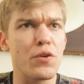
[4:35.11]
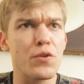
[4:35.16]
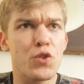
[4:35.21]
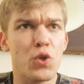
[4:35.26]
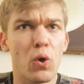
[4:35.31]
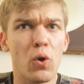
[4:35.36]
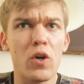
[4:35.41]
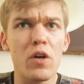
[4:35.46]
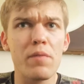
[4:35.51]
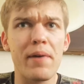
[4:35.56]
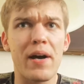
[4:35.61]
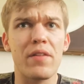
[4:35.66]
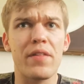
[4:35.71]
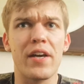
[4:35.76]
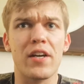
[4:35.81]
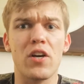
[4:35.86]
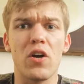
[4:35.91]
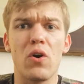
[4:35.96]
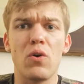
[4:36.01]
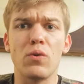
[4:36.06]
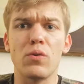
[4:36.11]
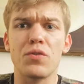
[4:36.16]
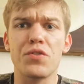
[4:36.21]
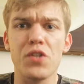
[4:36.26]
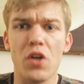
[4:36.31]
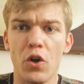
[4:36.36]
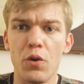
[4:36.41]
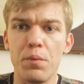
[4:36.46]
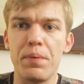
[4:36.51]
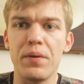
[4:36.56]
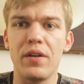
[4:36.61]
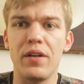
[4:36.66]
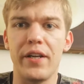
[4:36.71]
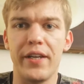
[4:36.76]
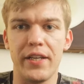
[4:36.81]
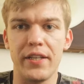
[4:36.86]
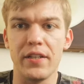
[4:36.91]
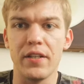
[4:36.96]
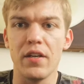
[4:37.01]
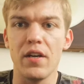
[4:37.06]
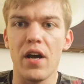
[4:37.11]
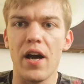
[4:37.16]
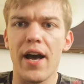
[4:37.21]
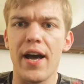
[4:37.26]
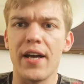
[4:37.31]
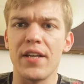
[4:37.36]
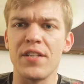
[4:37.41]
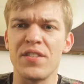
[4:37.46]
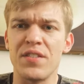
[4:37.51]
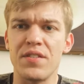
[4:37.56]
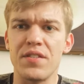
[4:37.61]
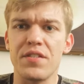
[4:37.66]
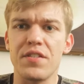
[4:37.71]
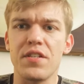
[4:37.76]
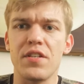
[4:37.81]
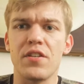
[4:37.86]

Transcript: talk about their goals openly, and